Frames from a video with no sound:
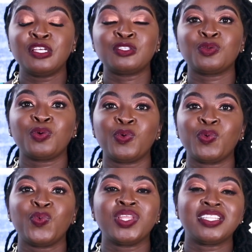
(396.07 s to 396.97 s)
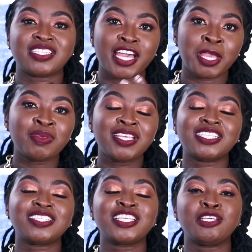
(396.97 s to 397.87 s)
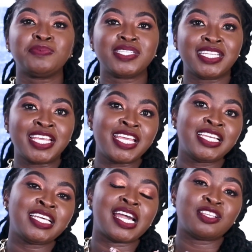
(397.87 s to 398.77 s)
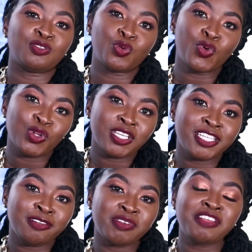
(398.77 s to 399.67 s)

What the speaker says: So with time, he just keeps inhaling as you hold him.